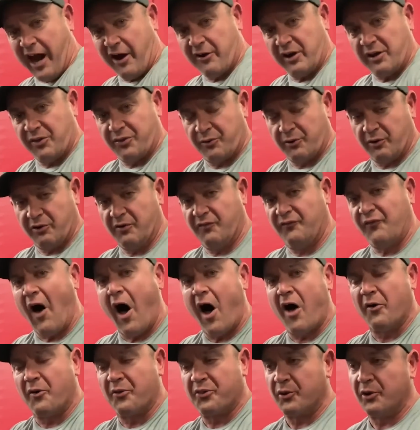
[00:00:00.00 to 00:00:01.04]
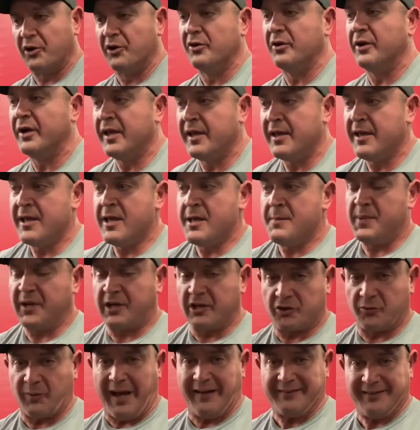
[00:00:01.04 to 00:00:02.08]
carry through, the follow through,
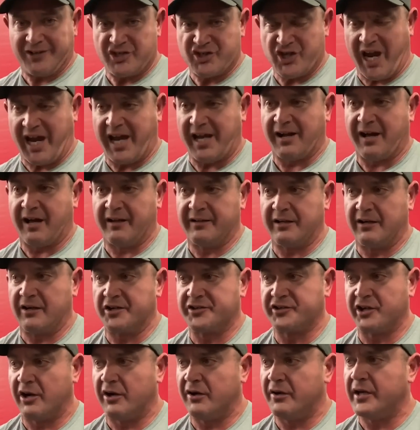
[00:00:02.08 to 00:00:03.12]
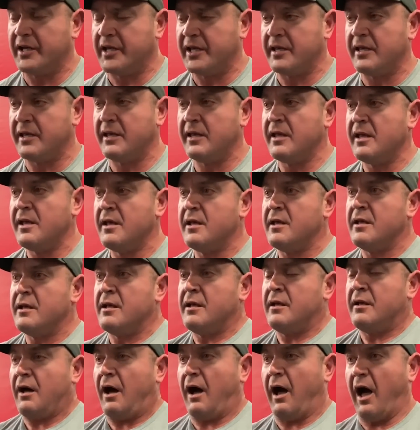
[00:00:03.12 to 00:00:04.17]
because we had the chain on there. So
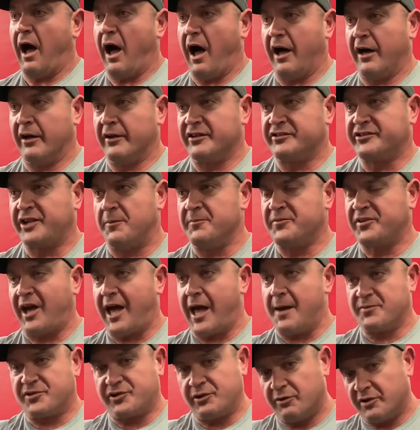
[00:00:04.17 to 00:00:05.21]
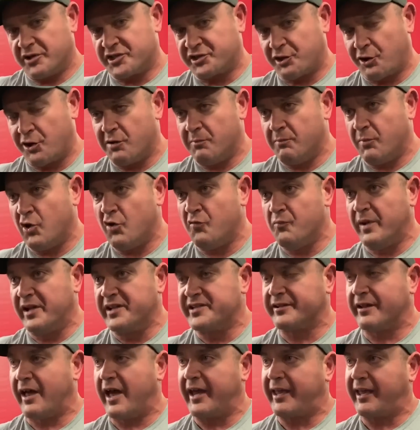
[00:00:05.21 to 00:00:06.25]
uh, sometimes doing certain
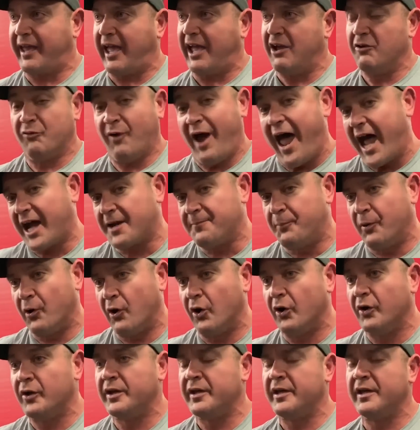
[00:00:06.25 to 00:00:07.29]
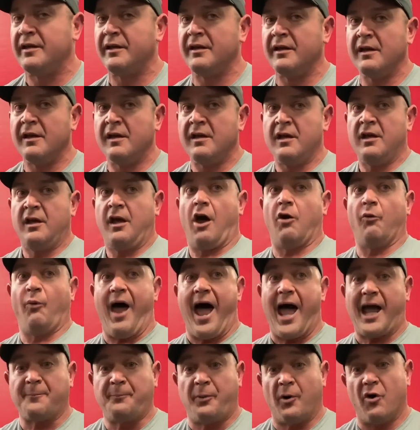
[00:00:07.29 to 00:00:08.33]
movements like a rack pull, a
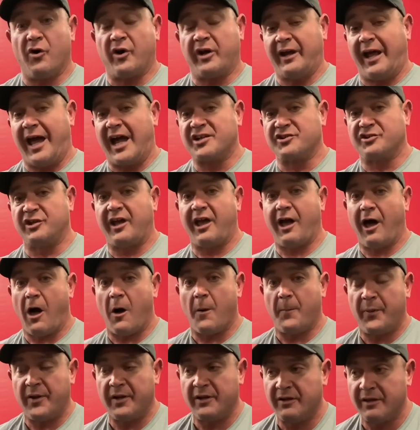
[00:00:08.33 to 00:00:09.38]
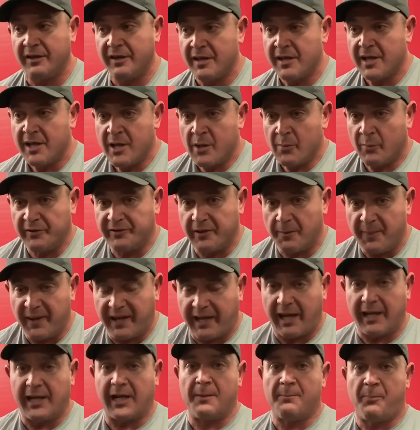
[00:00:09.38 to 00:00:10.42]
rack pull can actually help with the
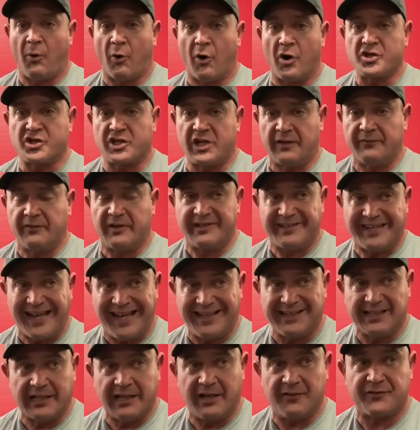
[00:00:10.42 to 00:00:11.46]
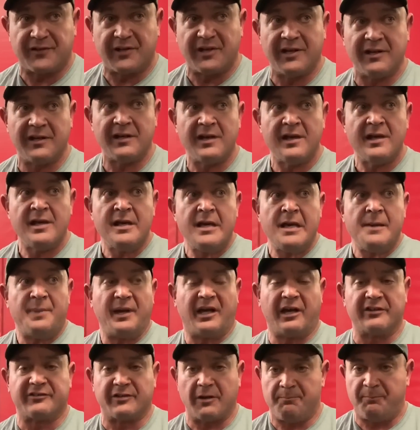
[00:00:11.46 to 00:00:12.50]
beginning portion of a deadlift
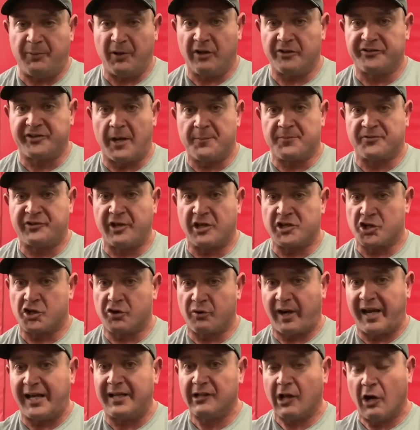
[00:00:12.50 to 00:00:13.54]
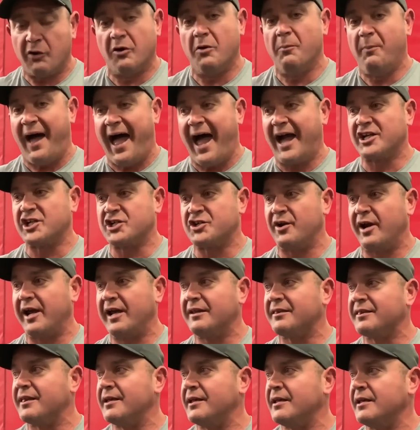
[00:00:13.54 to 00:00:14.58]
because it builds up such great lower back
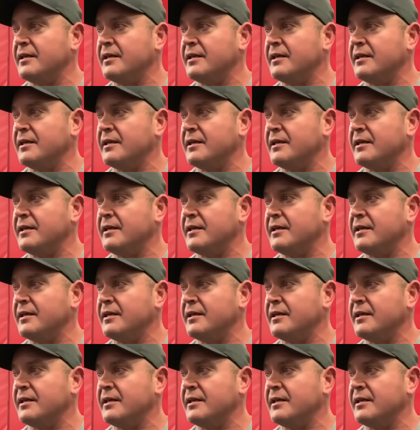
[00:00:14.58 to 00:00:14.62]
strength.